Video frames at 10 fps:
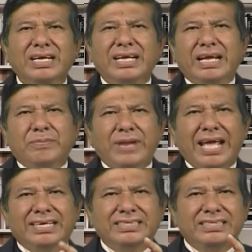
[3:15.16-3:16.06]

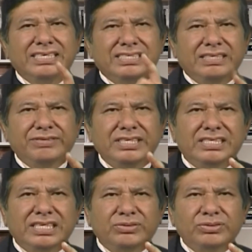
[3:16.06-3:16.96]
Applying this
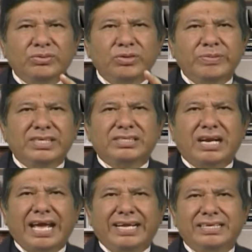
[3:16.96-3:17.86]
definition to the women's
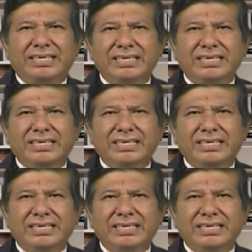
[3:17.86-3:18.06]
right,